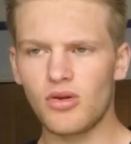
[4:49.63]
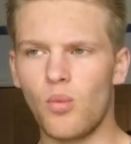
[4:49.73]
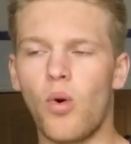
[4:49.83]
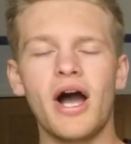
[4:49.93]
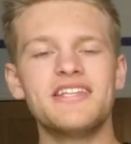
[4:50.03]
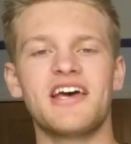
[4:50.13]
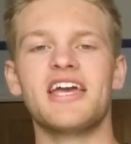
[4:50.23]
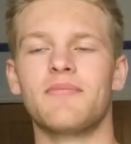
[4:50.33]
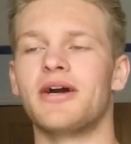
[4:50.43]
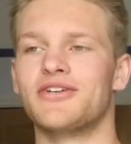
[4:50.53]
Why
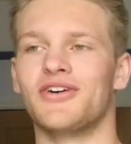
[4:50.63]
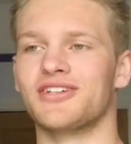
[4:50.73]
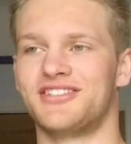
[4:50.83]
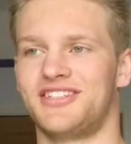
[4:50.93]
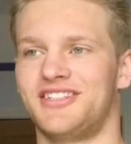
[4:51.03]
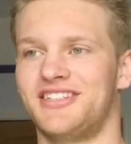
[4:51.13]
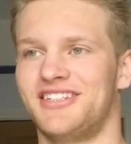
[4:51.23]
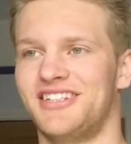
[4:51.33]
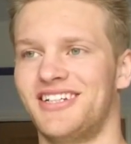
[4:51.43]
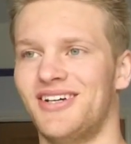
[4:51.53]
take my dogs?
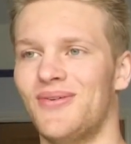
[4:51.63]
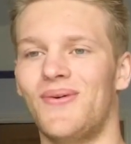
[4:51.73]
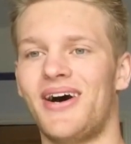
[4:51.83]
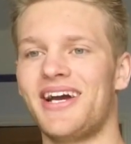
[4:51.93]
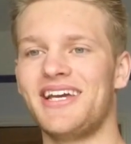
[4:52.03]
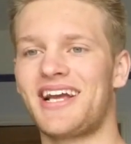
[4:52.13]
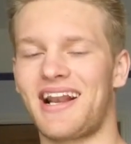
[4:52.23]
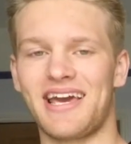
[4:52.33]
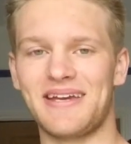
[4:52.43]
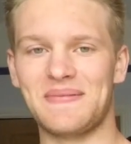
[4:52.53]
Why
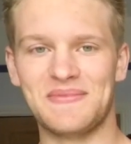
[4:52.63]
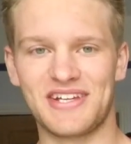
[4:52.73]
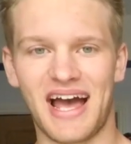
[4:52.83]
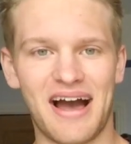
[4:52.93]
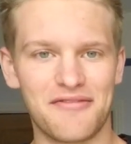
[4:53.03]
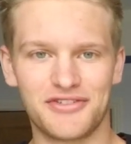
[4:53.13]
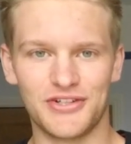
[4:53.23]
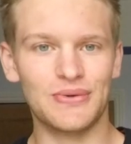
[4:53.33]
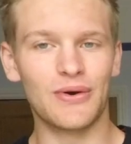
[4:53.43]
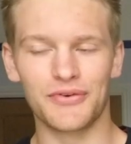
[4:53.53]
claim to have
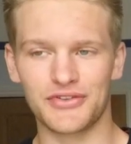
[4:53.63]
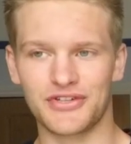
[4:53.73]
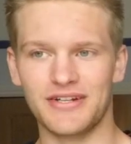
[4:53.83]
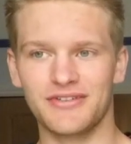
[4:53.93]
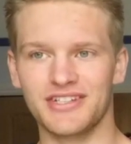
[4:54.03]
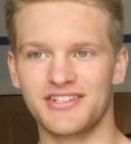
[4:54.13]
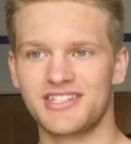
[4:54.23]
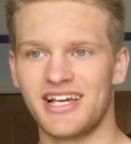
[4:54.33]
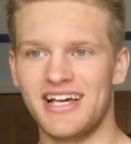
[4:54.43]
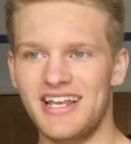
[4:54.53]
two golden retrievers
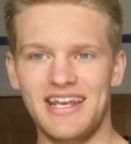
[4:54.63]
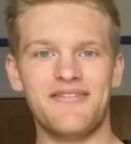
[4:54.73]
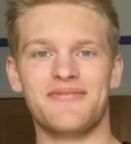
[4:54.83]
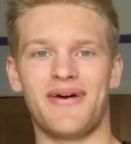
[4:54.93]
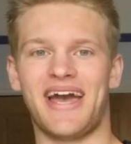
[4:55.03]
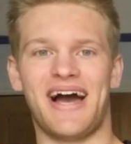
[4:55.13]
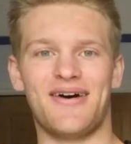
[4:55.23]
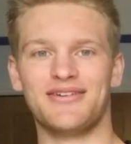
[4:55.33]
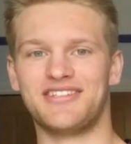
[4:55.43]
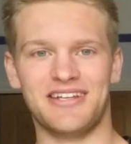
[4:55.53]
live in my
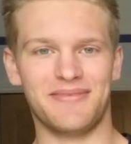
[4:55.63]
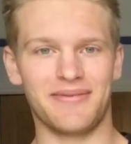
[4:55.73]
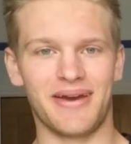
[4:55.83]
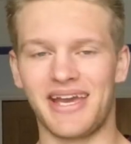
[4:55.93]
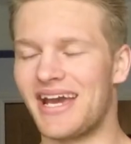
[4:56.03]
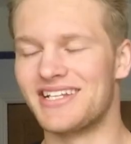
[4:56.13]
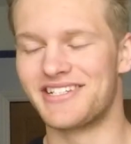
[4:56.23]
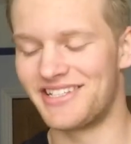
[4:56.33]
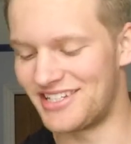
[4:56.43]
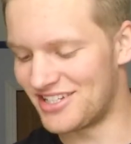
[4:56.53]
house and be me? It,
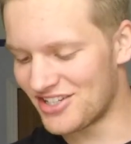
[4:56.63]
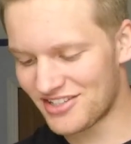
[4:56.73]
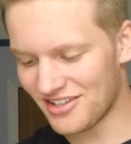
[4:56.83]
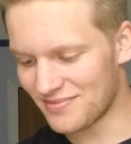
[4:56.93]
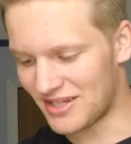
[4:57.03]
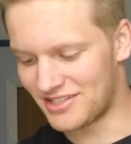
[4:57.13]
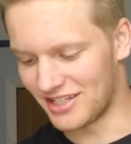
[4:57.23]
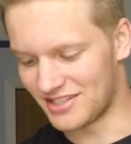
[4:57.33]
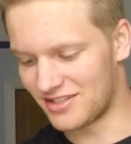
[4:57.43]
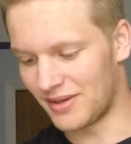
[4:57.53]
it just doesn't make
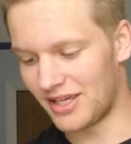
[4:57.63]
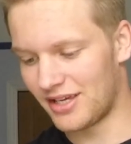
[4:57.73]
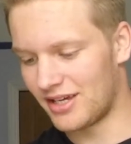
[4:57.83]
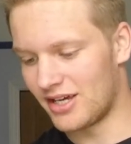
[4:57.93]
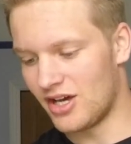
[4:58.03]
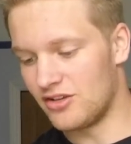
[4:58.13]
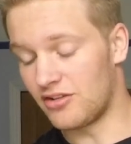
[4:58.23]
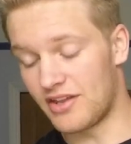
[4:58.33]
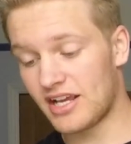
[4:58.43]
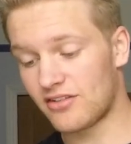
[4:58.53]
sense to me. So
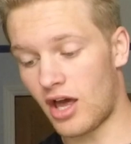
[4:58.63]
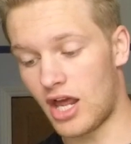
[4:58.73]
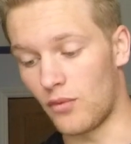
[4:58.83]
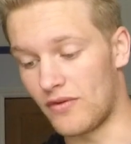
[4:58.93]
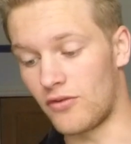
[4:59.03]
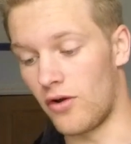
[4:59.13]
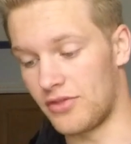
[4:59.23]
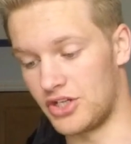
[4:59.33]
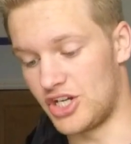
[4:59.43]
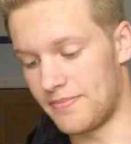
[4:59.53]
the next highlight we've got
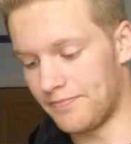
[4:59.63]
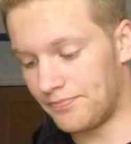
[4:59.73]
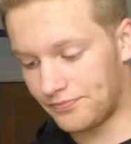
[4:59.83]
the gym.